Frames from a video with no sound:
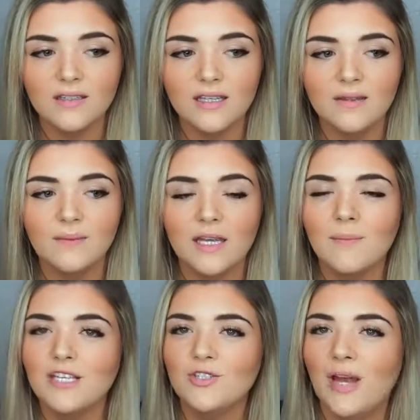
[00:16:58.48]
it
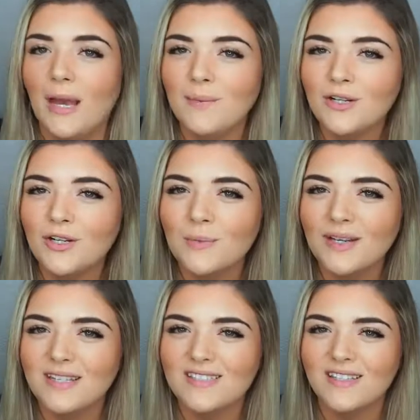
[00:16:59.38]
like makes you happier
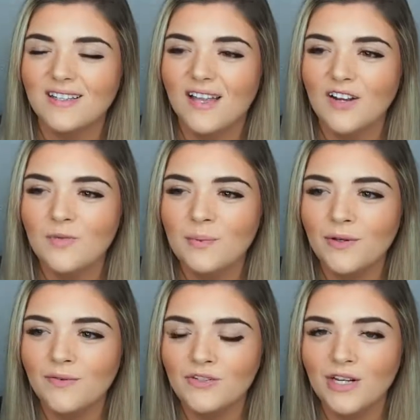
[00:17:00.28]
because a lot of
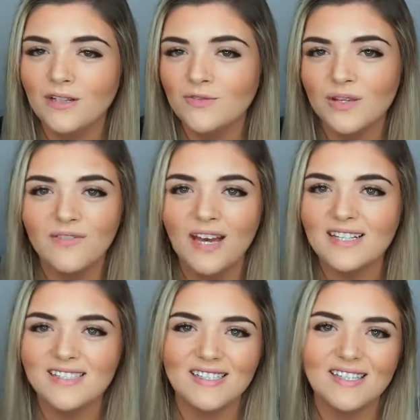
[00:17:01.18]
people, if they're trying to lose weight
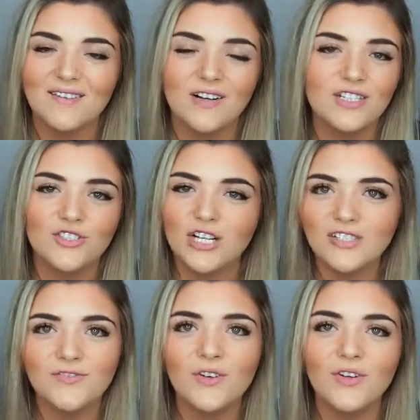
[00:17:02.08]
fast, it can get very
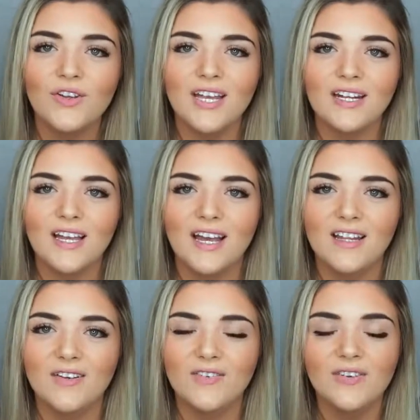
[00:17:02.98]
stressful and
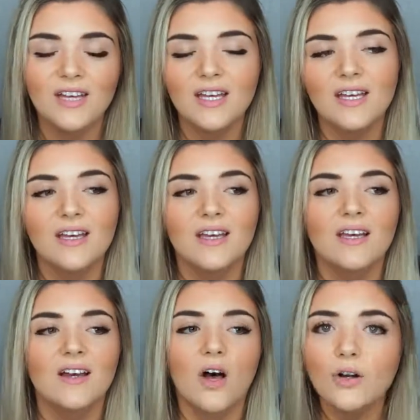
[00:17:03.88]
kind of
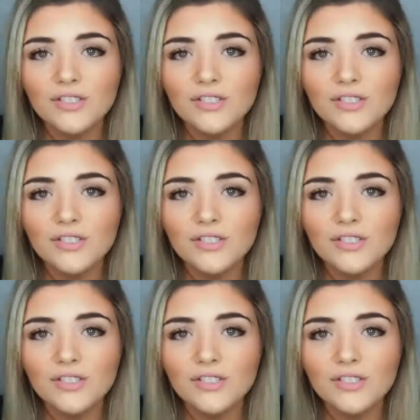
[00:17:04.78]
all